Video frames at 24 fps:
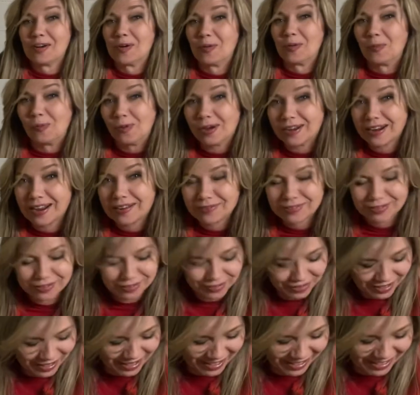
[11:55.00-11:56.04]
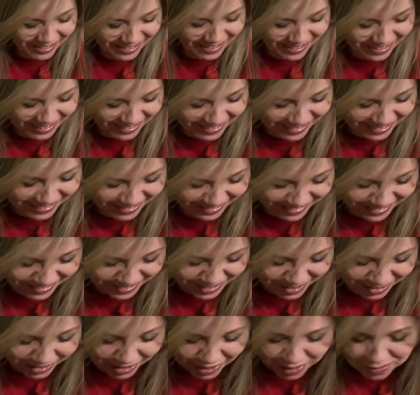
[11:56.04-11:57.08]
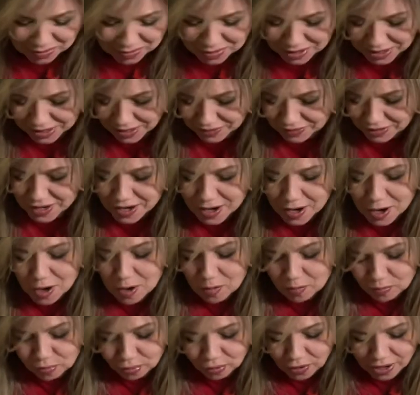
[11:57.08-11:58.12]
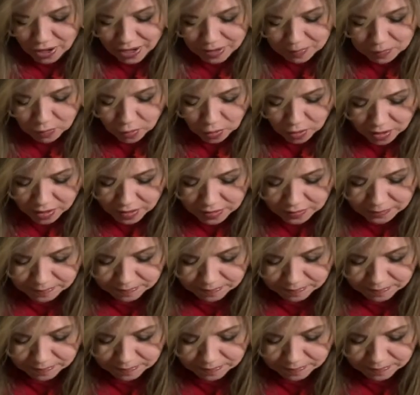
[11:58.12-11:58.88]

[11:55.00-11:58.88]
Whatever. You're like, whatever. Pray more.